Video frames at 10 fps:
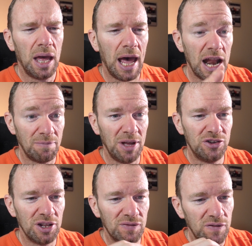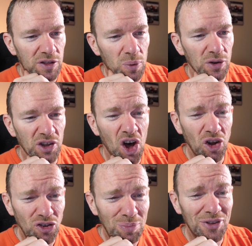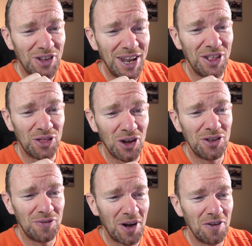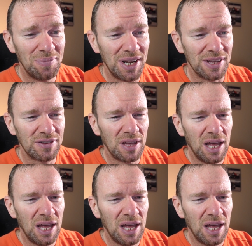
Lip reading: And I've mentioned the 50 watts, 100% in 35 minutes.